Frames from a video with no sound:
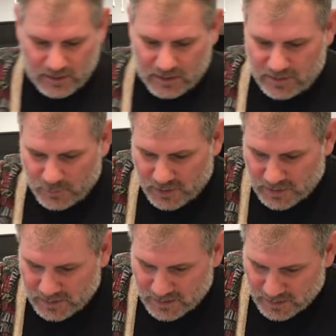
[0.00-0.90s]
And then we're going to
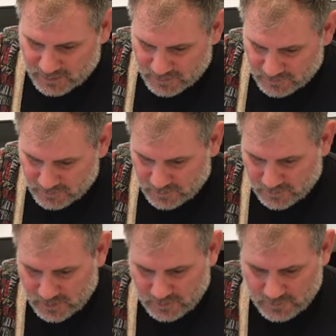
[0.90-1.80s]
clean it up.
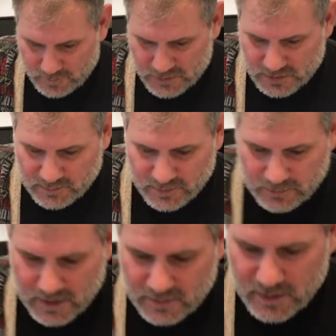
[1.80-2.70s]
Right? We're just going to peel the
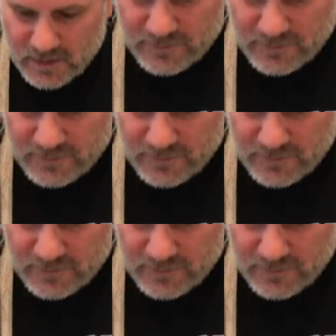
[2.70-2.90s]
rind right off